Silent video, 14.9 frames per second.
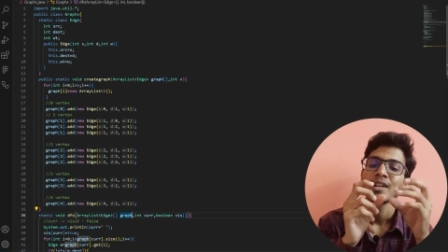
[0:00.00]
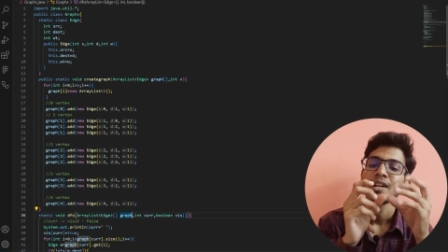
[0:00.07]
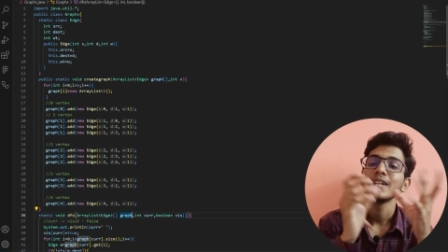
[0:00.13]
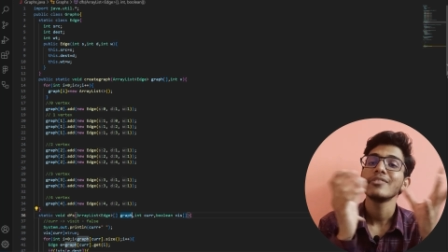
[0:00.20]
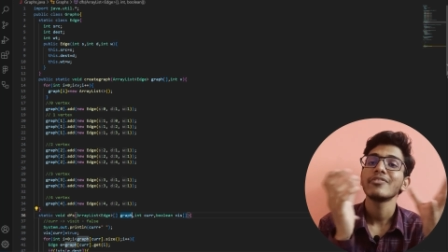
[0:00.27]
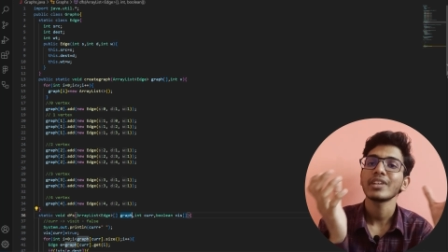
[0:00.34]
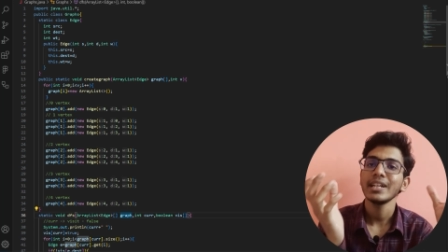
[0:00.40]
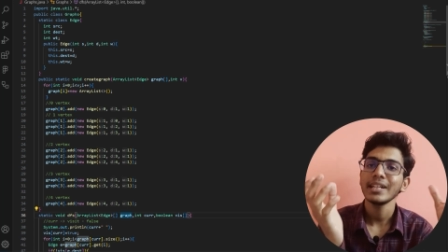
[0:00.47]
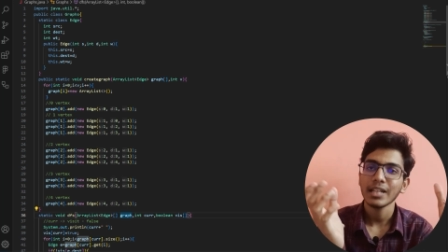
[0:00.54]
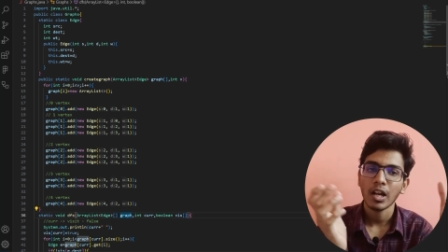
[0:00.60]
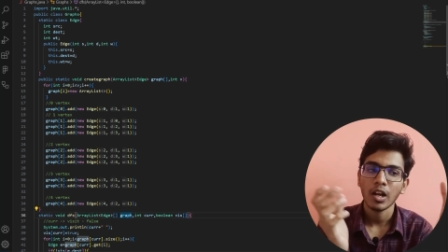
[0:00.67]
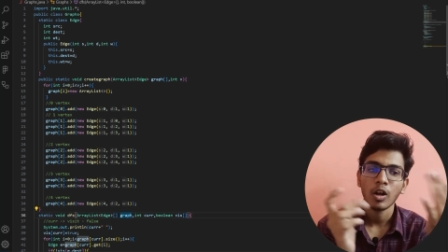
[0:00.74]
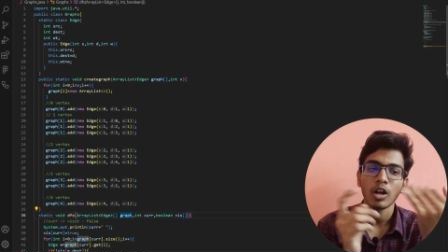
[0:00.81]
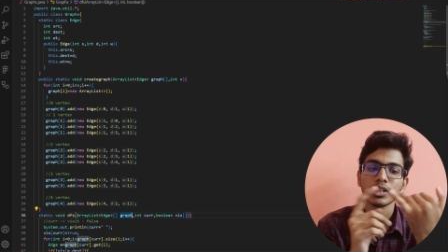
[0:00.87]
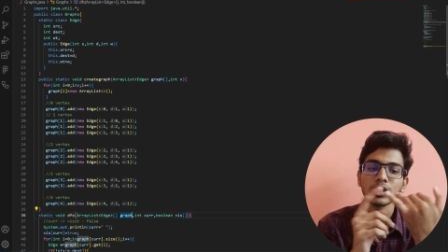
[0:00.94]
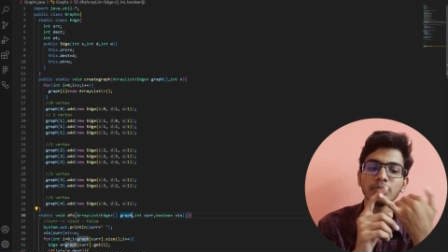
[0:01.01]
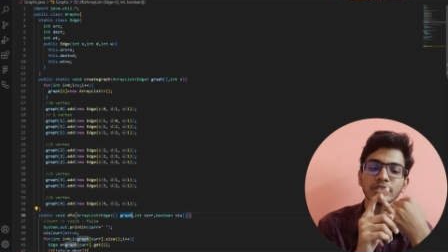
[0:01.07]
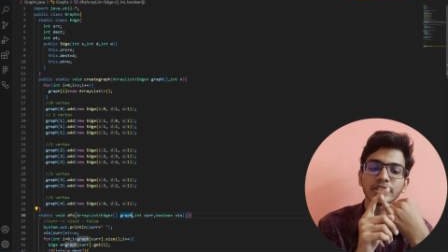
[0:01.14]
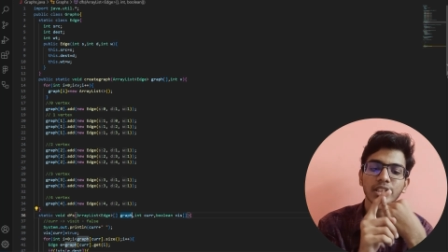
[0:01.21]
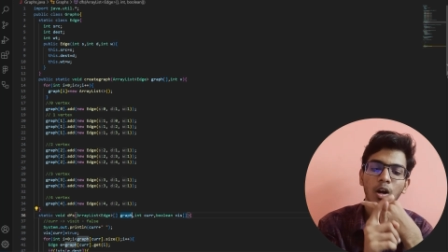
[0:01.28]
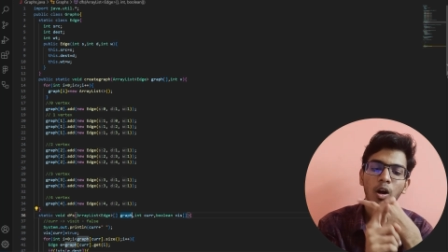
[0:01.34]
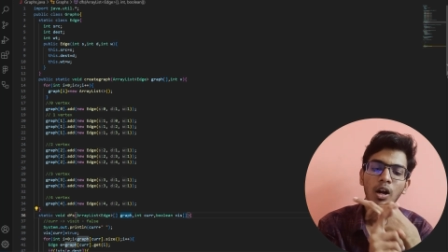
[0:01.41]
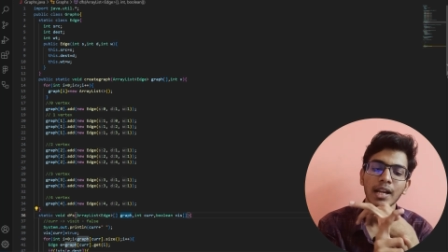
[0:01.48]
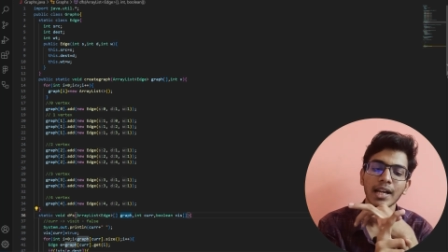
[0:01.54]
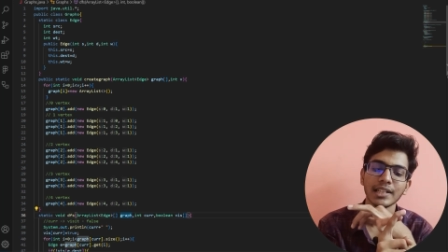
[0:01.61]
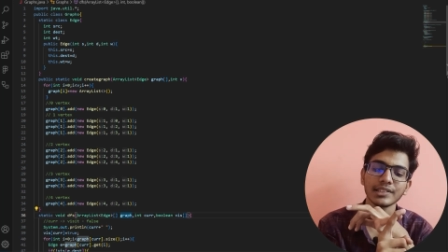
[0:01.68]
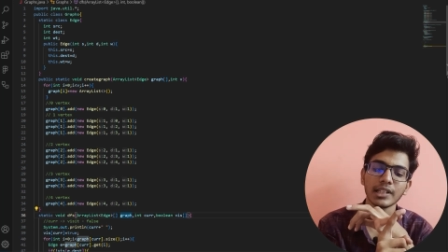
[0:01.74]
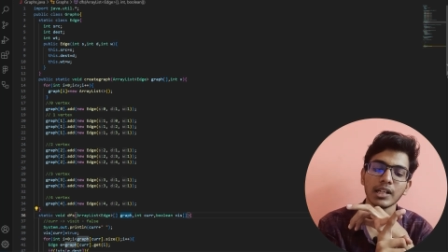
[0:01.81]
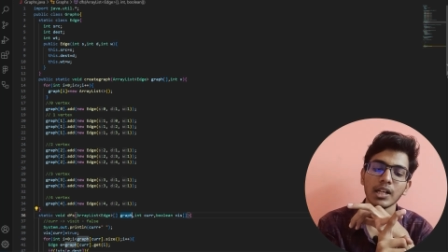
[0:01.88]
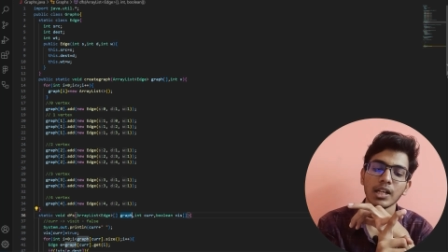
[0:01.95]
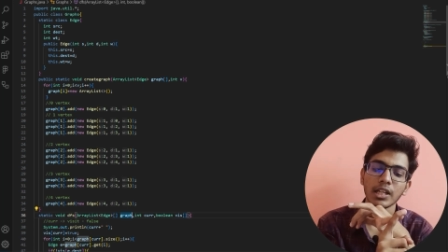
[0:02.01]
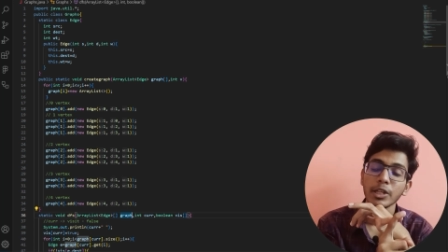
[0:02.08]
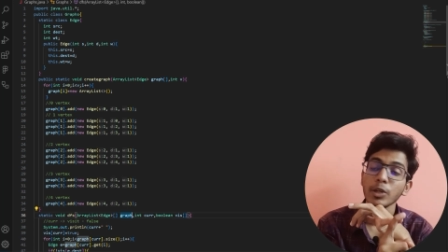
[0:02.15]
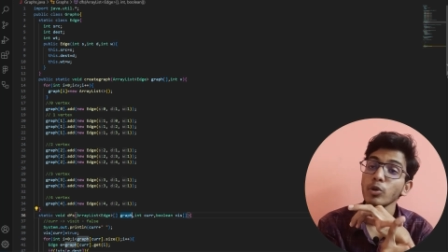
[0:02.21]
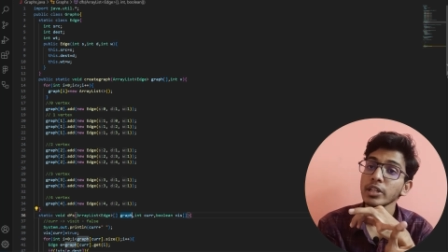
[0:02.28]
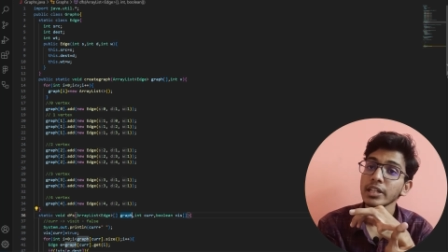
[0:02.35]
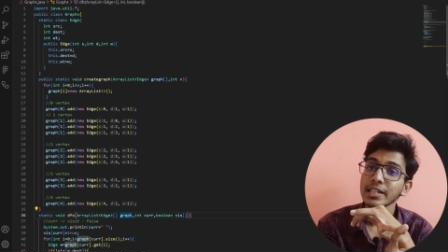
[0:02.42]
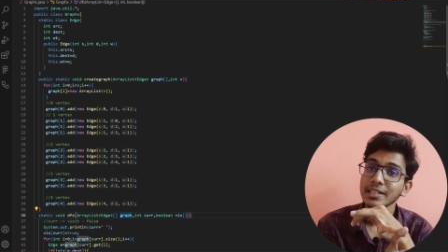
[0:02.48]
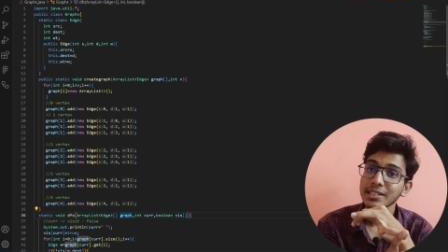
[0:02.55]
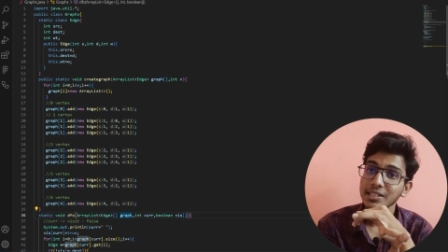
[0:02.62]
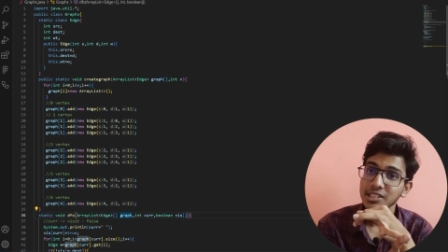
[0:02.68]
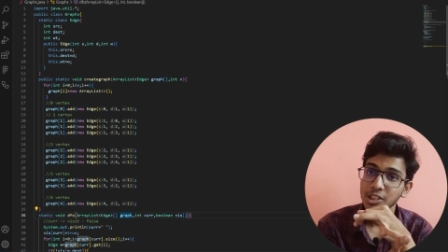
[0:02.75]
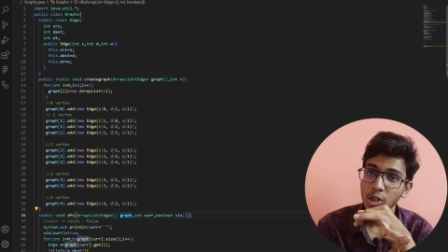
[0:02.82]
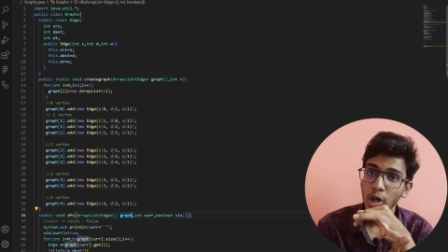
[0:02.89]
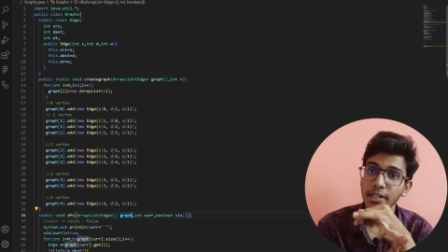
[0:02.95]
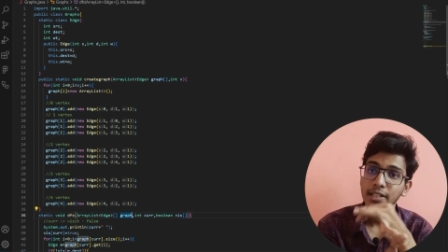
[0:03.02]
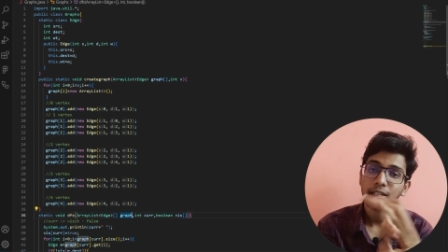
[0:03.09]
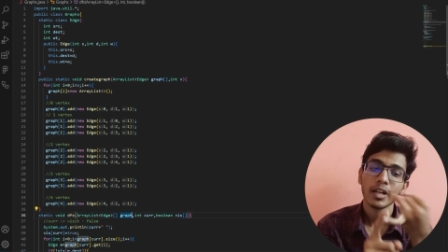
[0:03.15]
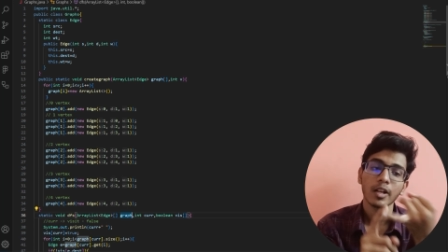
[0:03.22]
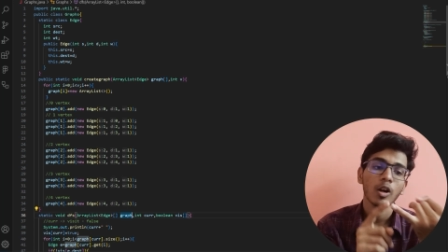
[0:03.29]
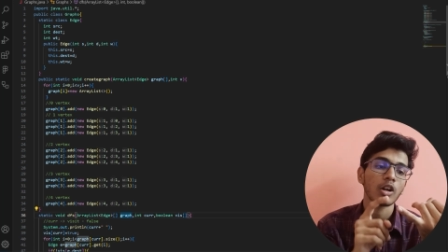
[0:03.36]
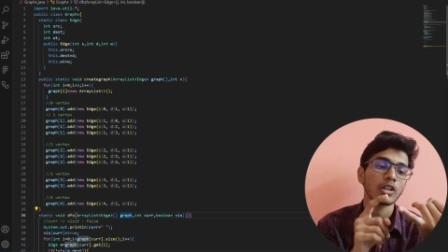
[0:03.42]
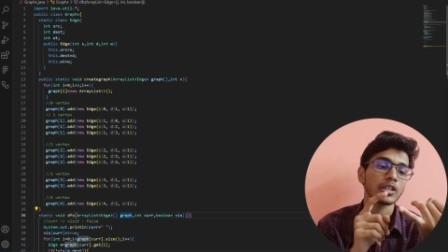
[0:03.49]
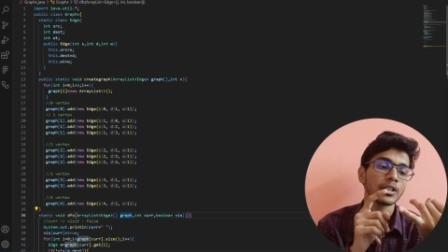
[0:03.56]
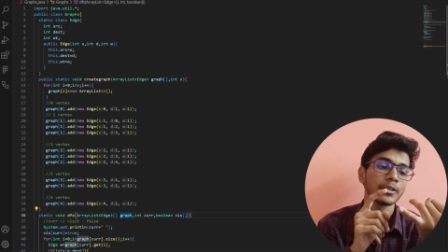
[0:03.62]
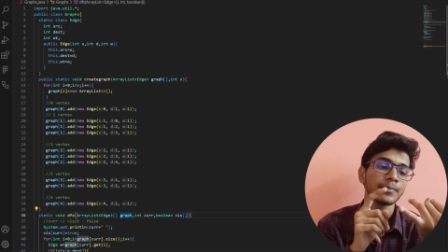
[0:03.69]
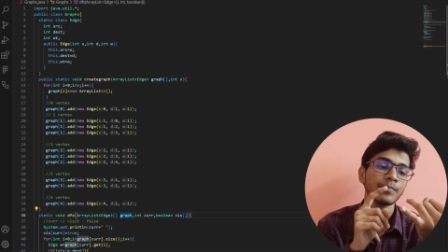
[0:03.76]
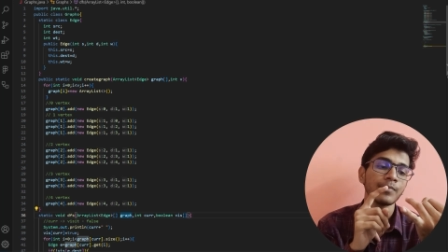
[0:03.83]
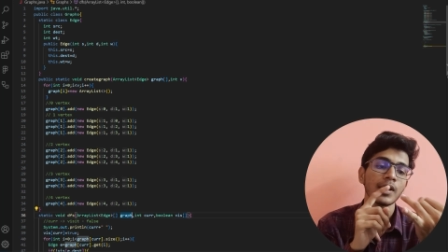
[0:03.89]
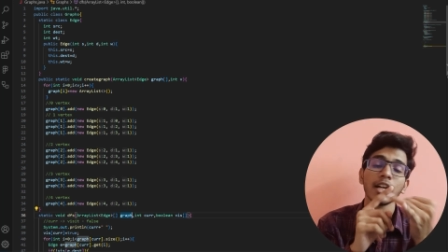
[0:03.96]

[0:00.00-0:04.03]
different algorithms called as a union disjoint algorithm,